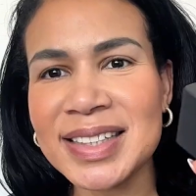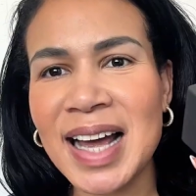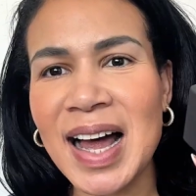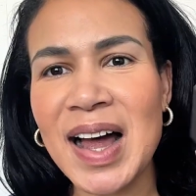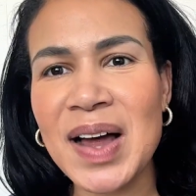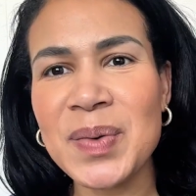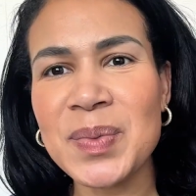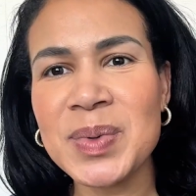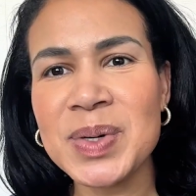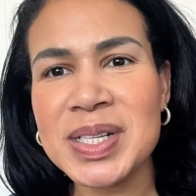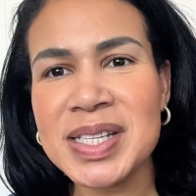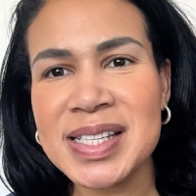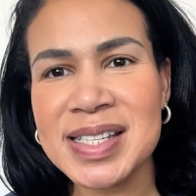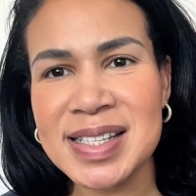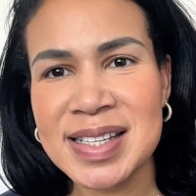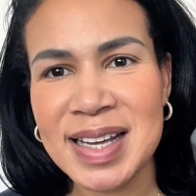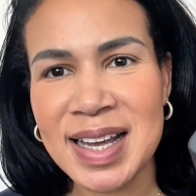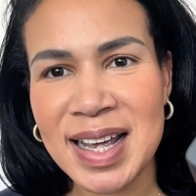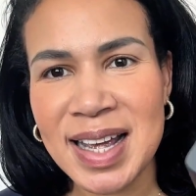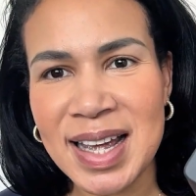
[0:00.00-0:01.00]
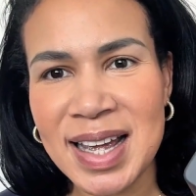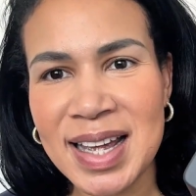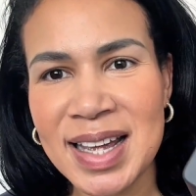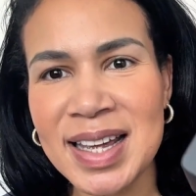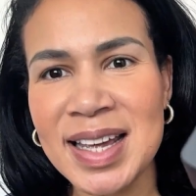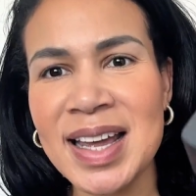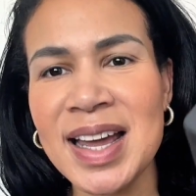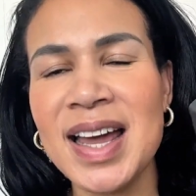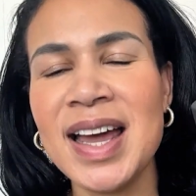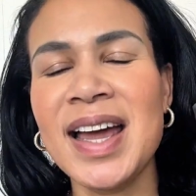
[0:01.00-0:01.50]
I would
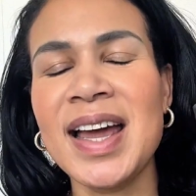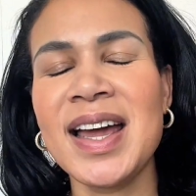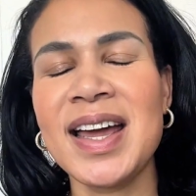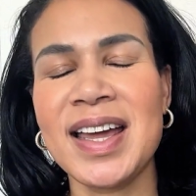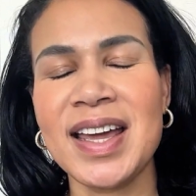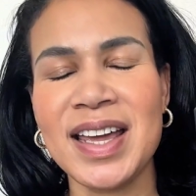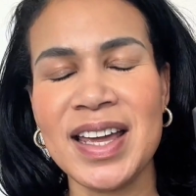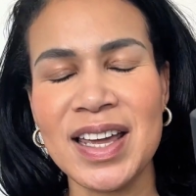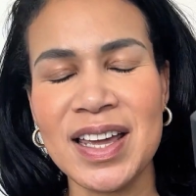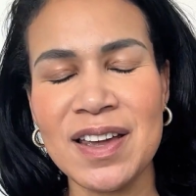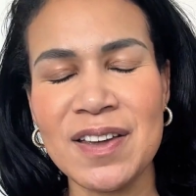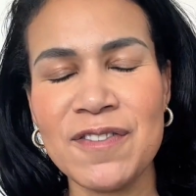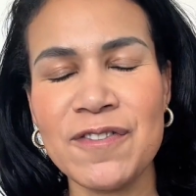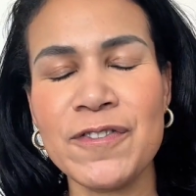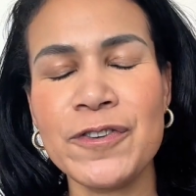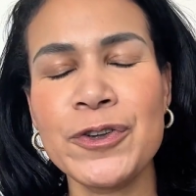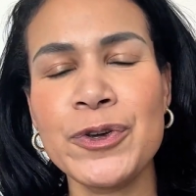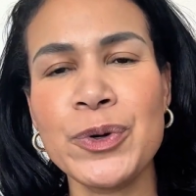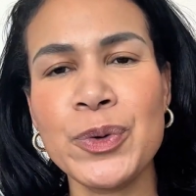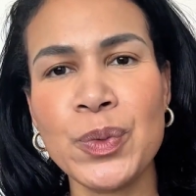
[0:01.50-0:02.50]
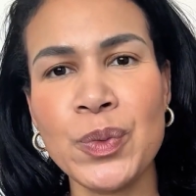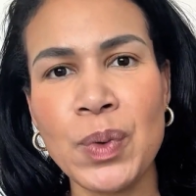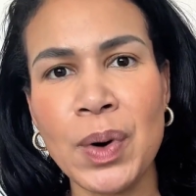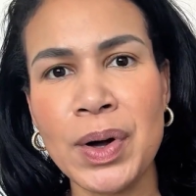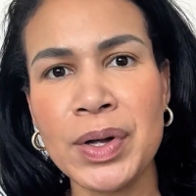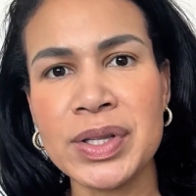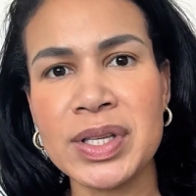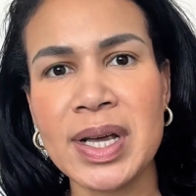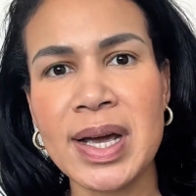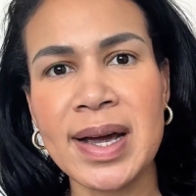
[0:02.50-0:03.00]
say if you
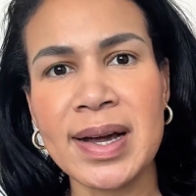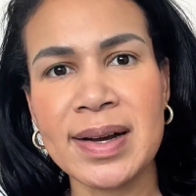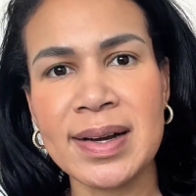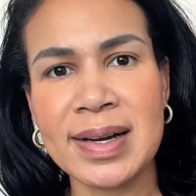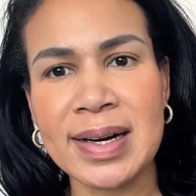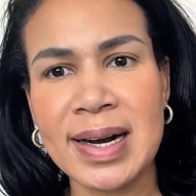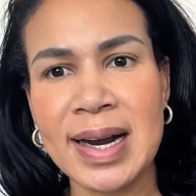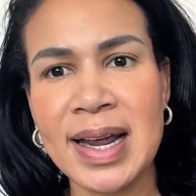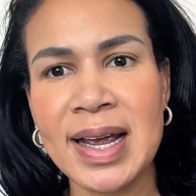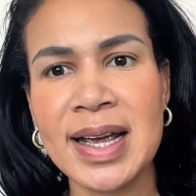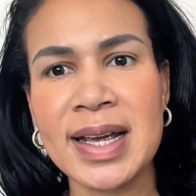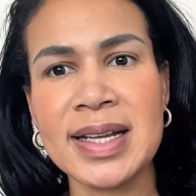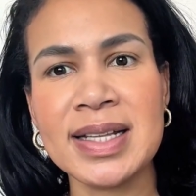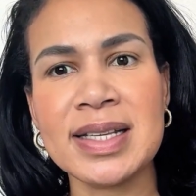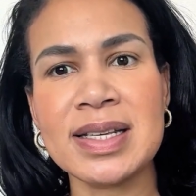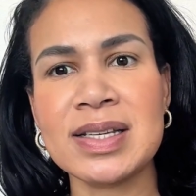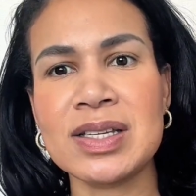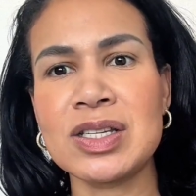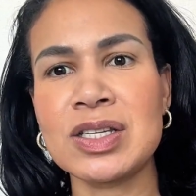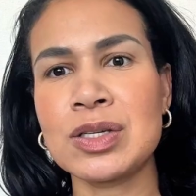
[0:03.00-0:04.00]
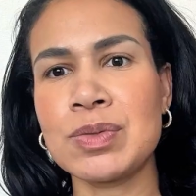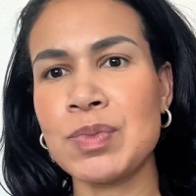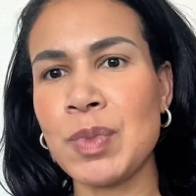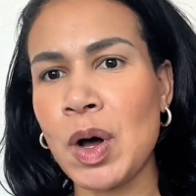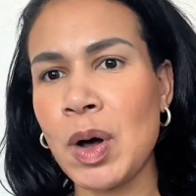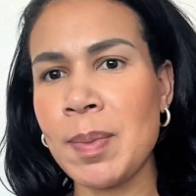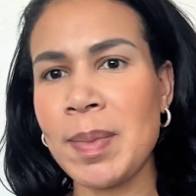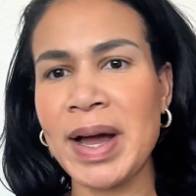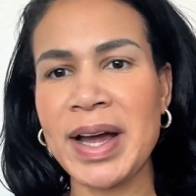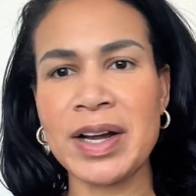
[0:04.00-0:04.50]
want a great
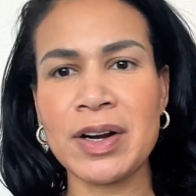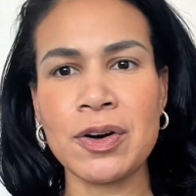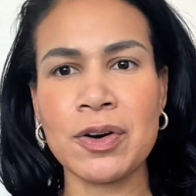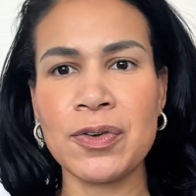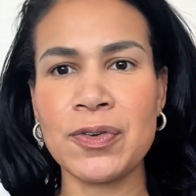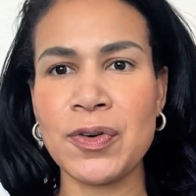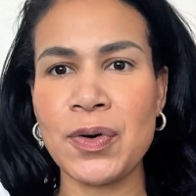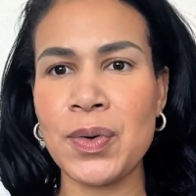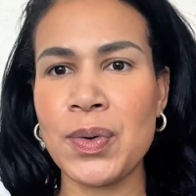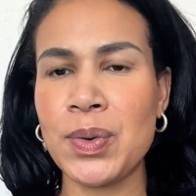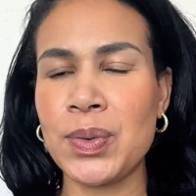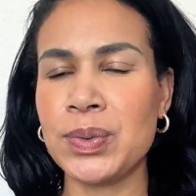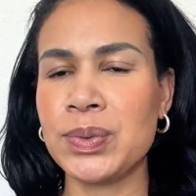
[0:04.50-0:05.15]
small microphone,